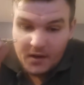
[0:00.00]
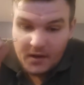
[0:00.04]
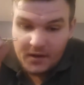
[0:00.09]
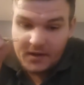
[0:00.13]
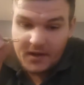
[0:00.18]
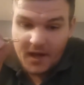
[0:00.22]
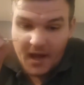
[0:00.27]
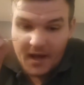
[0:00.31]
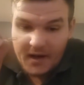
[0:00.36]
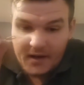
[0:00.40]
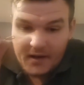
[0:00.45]

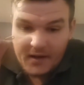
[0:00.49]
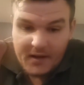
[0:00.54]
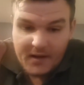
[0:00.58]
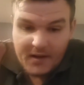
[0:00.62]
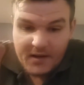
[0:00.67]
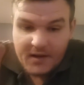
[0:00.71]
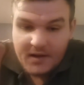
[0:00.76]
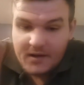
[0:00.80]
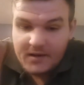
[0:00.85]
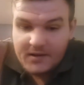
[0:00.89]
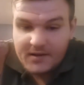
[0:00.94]
Again,
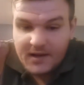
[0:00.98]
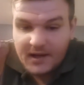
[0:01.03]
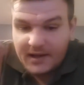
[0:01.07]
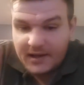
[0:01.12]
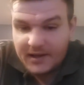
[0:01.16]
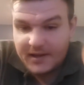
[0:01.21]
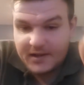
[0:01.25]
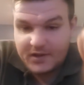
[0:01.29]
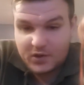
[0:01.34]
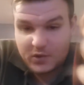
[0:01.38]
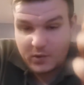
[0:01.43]

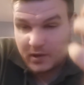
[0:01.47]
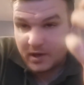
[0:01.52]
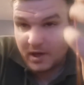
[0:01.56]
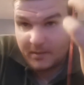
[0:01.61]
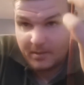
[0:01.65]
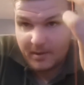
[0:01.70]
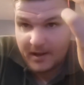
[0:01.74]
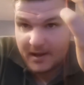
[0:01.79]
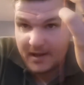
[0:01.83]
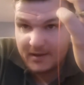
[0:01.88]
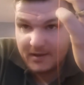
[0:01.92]
take this
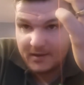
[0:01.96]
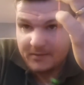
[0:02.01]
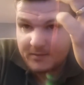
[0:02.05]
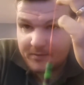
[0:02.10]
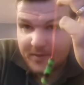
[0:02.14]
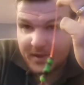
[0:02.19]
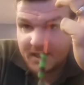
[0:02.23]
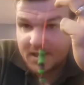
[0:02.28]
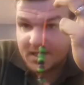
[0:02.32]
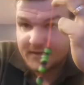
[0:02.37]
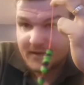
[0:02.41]
£20
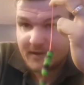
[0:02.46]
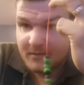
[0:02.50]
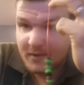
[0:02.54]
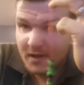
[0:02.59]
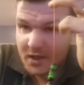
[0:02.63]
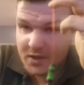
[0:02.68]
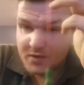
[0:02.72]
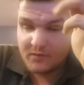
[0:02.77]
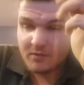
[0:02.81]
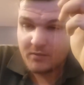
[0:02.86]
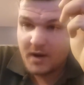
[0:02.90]
piece of
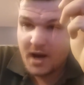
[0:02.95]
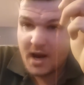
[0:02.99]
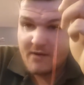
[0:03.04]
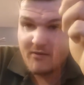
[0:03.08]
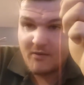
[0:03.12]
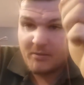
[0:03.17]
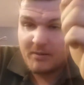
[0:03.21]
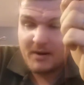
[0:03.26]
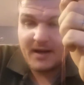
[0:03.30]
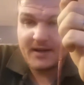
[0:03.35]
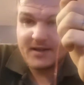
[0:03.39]
amnesia away,
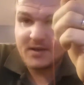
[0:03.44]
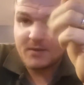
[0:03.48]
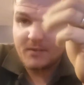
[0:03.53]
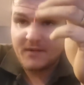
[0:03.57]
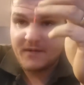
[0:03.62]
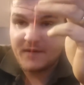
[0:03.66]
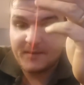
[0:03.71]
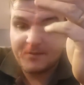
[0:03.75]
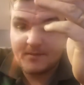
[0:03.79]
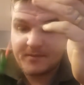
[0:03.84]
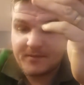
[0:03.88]
replace it
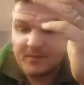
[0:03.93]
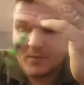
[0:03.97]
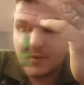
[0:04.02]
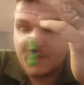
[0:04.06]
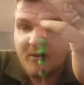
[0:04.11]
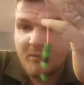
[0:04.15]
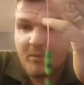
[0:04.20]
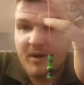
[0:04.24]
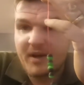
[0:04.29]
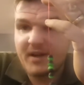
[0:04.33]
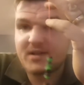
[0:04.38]
with
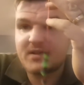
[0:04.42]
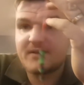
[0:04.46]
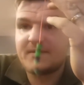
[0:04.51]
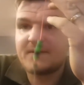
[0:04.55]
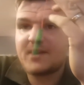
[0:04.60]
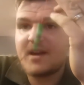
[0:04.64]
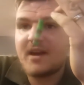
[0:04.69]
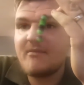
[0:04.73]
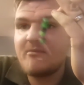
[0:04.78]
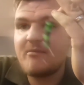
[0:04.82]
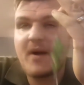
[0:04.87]
a piece
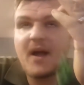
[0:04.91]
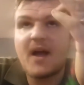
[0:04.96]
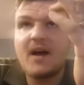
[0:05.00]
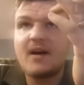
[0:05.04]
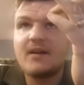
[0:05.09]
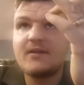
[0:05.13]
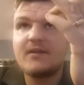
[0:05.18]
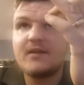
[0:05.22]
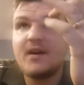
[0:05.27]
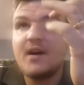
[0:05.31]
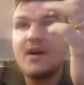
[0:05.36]
of
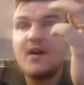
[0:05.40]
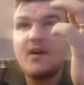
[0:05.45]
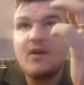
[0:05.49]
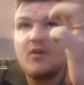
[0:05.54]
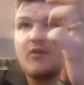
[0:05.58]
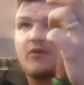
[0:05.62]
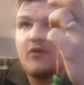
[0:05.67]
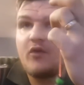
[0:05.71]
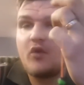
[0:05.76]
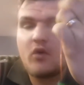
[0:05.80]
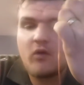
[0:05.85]
£10
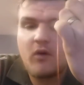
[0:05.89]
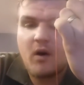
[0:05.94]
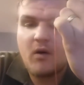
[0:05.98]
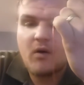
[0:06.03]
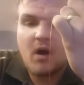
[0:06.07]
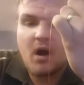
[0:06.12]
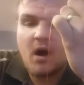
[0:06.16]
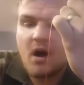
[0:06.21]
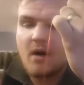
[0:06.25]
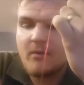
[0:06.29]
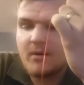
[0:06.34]

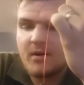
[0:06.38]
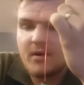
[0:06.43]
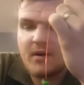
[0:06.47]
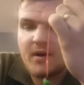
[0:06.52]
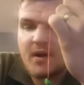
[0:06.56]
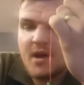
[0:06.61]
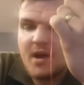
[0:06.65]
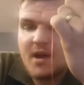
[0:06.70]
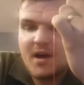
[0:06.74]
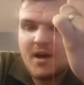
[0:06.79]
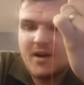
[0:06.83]

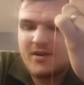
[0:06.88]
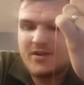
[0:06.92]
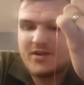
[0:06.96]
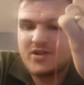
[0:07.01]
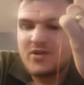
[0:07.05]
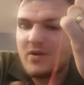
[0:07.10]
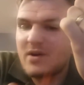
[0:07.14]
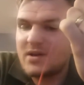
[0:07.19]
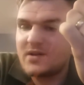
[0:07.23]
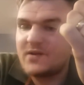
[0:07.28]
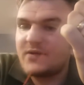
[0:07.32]
fluorocarbon and a
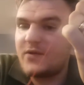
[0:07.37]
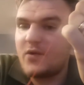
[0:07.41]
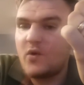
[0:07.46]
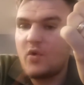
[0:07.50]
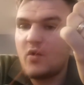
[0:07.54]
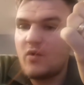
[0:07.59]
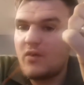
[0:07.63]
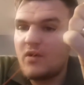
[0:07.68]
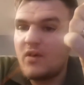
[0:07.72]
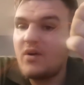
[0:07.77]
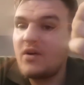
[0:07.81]
size
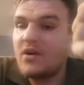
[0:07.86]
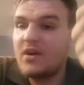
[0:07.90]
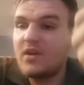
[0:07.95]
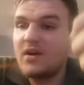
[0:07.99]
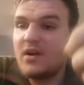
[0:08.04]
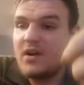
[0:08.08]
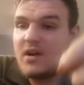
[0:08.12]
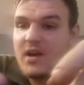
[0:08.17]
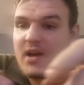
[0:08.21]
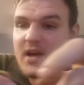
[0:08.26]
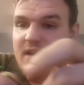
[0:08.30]
4 hook
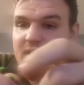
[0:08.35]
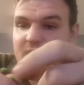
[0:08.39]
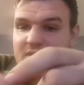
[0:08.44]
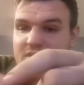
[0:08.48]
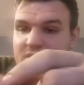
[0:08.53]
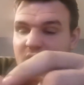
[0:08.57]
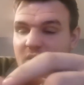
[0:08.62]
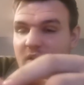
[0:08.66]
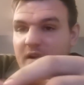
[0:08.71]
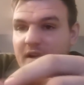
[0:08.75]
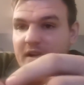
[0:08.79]
and a
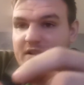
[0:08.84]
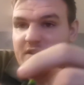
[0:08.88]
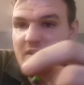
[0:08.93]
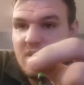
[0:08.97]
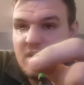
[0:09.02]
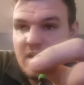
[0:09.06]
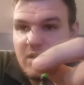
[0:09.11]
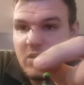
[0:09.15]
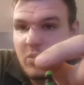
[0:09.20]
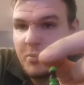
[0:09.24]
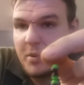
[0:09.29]
tiny
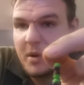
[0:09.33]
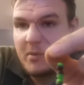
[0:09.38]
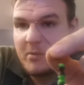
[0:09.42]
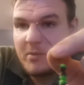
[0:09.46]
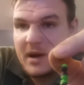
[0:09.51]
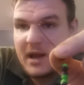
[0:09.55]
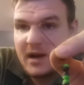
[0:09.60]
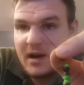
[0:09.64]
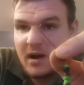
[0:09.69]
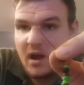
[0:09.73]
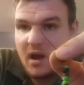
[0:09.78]
little bit of
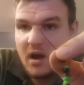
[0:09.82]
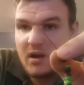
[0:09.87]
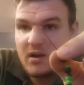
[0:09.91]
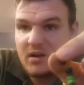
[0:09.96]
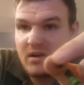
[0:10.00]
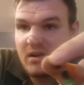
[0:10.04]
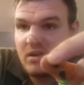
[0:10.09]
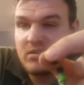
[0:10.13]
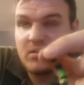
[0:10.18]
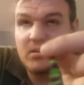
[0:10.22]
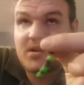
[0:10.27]
black lug.
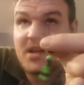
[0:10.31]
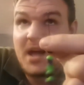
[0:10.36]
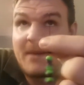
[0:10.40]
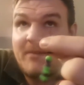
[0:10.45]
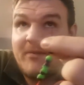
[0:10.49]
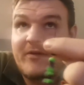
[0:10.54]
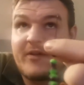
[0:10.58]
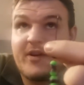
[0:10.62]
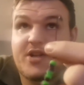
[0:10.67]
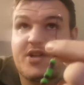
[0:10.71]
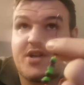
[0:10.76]
You're
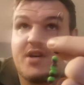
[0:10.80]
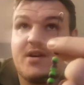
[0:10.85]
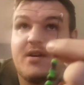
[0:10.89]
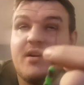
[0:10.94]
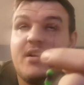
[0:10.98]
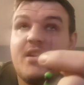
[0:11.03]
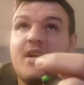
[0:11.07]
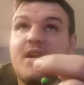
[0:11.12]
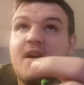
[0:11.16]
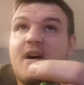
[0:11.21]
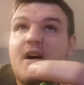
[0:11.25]
dab fishing.
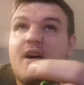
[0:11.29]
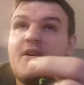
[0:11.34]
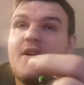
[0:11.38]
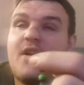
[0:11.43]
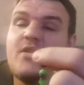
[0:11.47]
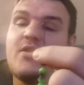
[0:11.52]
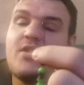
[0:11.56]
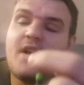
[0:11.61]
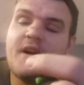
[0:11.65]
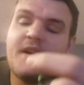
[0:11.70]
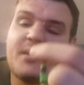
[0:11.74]
I
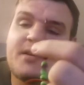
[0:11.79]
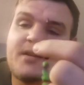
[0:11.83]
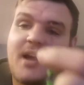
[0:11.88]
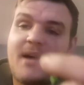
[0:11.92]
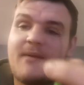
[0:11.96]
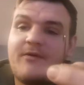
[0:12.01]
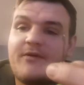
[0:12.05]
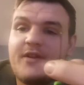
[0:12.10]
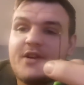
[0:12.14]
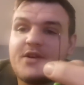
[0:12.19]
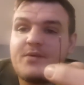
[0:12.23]
know you're going to
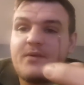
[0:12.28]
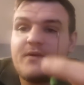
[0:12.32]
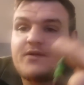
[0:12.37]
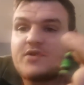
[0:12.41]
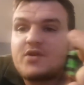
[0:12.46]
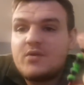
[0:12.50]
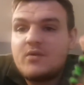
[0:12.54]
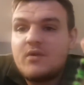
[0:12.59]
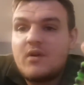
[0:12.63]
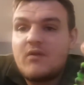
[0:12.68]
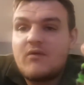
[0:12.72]
dab fish with
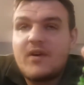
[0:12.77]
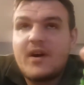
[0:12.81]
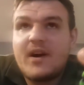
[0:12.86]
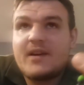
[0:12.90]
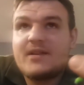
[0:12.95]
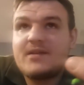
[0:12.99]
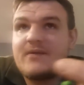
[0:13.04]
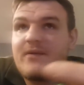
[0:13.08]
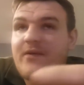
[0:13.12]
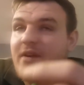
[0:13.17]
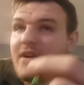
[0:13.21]
2 hook
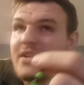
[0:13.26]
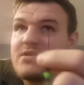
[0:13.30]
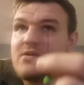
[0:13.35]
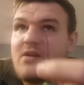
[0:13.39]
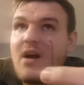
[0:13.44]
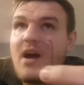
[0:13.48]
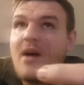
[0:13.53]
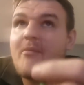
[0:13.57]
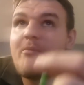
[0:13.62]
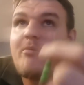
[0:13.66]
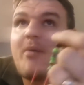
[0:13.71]
rigs and things
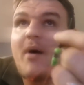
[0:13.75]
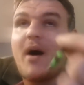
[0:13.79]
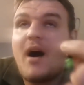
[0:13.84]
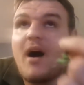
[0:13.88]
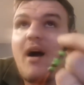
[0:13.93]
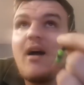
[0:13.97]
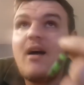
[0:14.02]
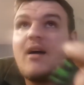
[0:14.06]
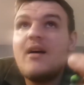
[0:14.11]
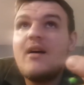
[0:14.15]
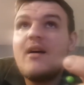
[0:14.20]
like that,
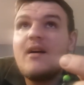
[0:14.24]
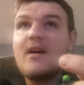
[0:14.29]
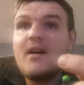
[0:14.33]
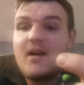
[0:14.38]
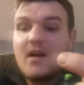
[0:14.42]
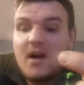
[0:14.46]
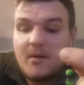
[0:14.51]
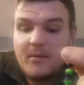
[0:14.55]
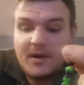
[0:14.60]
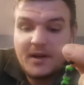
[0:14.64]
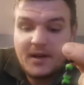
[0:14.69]
but
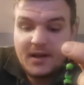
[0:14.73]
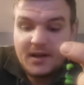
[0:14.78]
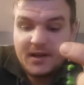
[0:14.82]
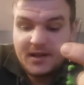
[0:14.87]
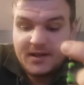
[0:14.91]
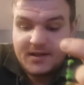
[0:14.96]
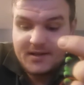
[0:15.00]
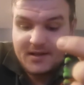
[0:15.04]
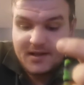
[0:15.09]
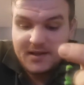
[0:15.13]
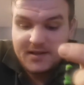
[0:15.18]
I mean,
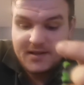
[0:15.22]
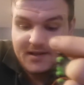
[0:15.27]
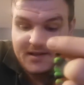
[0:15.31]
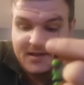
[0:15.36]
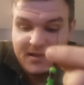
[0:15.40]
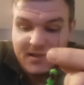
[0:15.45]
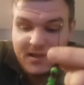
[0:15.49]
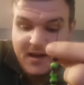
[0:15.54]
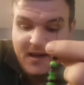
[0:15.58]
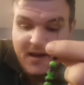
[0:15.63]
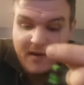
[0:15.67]
this
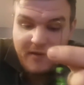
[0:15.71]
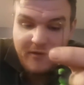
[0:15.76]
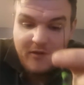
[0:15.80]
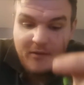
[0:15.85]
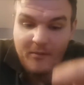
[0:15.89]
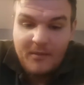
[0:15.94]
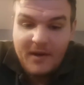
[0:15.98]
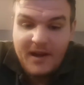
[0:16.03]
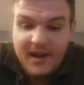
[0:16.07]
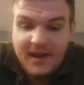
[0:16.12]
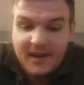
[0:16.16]
is,
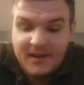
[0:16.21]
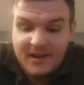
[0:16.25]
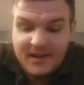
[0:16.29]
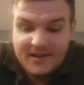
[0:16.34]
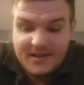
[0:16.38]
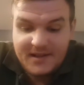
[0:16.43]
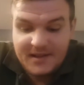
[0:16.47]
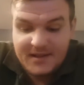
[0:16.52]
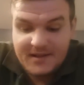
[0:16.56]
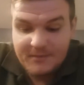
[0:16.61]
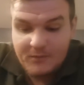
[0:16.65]
for me,
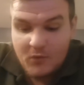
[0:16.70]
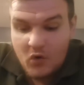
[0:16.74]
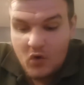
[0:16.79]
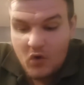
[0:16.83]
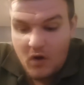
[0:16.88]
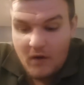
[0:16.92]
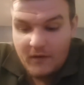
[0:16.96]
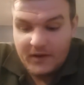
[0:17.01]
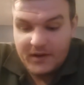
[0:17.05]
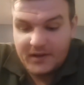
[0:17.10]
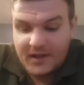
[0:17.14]
this is
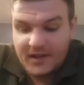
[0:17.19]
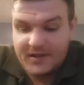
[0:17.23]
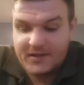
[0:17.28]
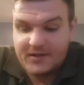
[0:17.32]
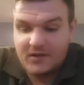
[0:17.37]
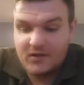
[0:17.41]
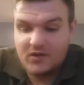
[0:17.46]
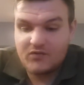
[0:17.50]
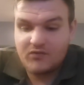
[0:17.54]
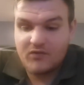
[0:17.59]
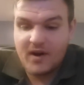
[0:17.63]
more of a
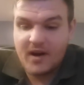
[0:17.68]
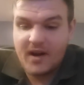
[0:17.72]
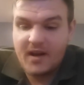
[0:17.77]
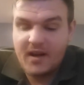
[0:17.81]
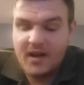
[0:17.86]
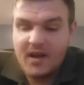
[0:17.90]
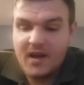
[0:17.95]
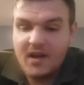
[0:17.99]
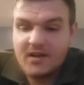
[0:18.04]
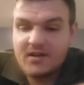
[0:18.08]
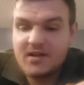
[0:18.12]
distance
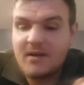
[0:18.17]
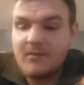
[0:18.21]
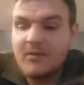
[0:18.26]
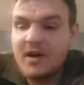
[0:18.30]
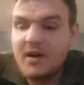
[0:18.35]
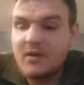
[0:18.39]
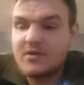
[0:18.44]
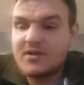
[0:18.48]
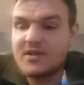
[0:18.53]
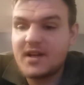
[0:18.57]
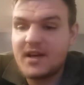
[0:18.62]
rig.
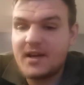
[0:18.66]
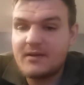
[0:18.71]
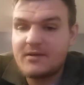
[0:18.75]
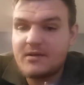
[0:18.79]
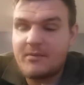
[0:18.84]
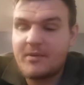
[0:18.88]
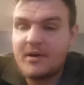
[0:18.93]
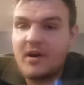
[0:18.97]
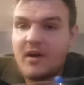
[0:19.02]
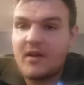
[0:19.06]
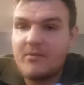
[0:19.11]
Someone else said it
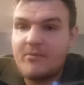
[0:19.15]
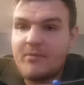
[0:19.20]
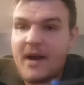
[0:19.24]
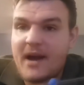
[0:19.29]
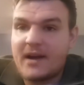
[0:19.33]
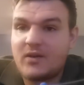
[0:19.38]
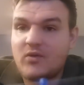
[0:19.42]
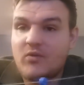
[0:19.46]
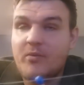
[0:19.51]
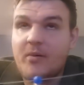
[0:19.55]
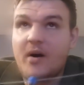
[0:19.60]
was a bit like the
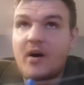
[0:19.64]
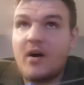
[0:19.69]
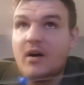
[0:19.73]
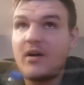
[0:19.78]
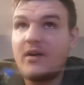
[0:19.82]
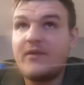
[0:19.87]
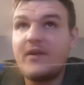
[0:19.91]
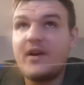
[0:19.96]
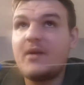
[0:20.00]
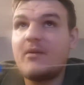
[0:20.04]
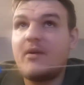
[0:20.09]
Bagnall
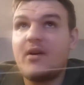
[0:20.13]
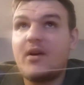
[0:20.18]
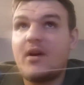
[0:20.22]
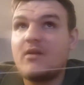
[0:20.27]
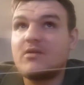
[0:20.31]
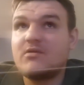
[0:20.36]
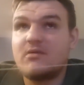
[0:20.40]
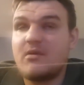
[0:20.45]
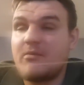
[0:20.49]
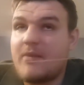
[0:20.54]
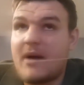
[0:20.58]
bar. If anyone
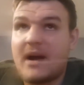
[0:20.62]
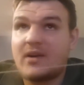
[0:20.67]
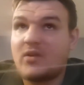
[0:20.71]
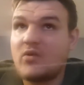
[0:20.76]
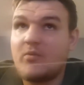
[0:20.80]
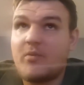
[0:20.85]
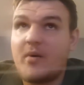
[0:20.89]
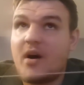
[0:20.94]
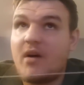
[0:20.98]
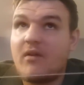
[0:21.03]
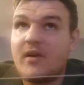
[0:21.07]
knows what the
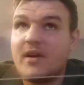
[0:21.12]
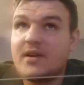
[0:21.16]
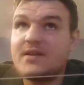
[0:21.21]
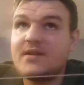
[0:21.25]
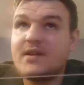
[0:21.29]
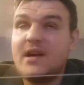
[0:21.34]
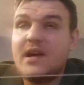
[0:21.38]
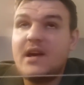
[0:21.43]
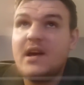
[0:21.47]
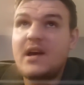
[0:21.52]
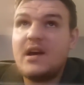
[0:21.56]
Bagnall bar
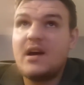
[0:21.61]
is,